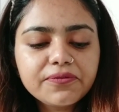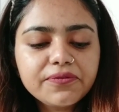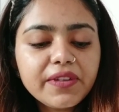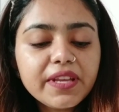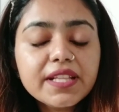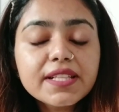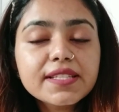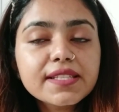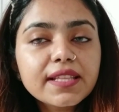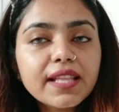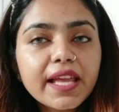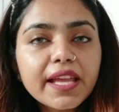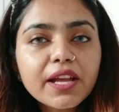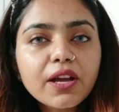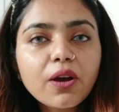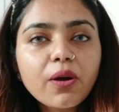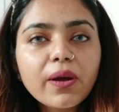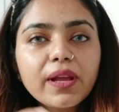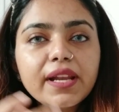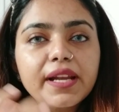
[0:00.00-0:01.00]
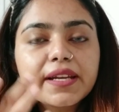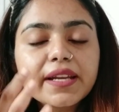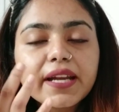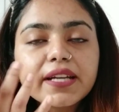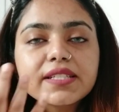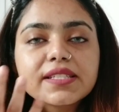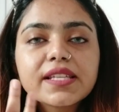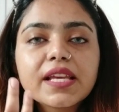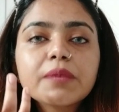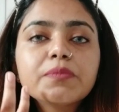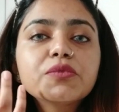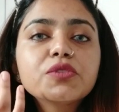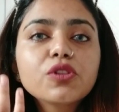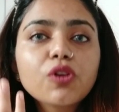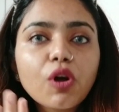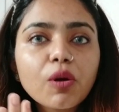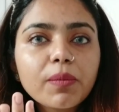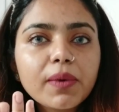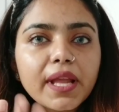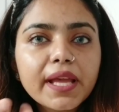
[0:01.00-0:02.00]
feels like oil and gets
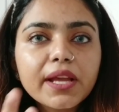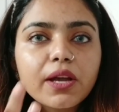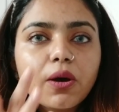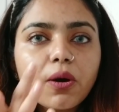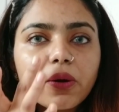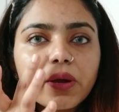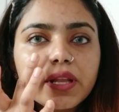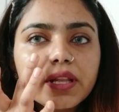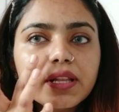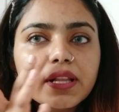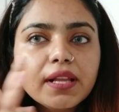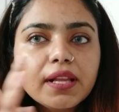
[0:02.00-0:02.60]
absorbed like oil.